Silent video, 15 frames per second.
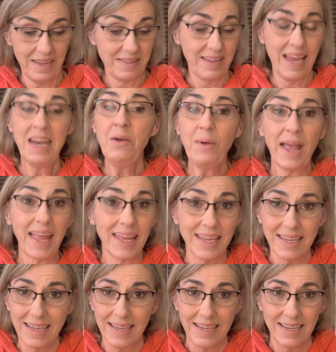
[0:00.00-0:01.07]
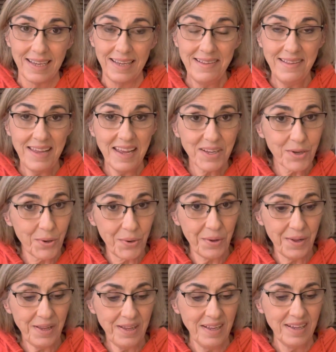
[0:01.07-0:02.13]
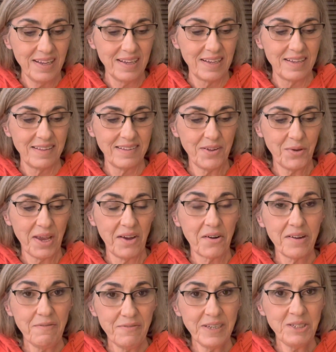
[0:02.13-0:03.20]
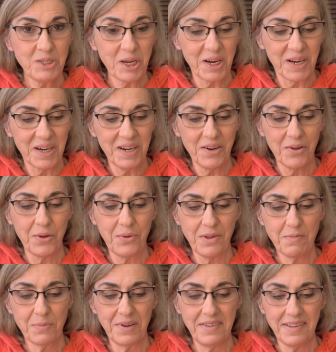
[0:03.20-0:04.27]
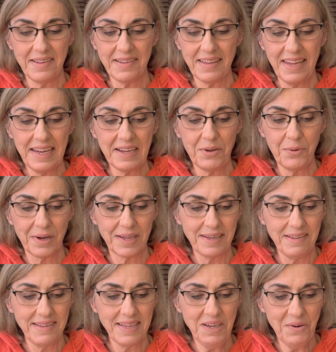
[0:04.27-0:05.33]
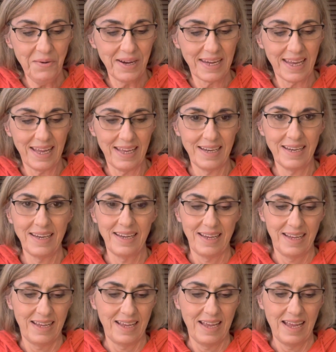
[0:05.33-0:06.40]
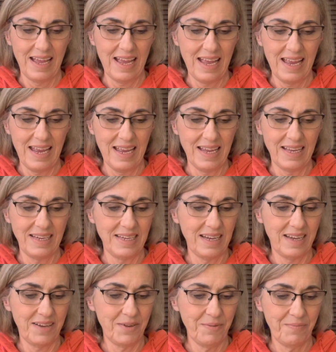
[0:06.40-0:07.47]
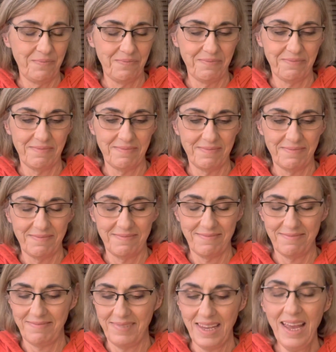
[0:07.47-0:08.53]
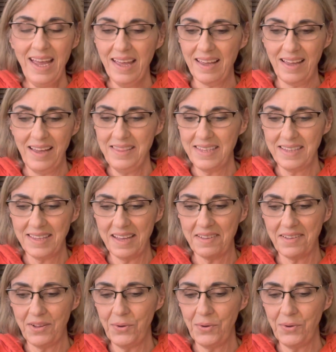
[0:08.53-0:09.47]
anyway, isn't that cool? So Carrie Fischer, who was Princess Leia, we're going to see her again. And yeah, I think that's so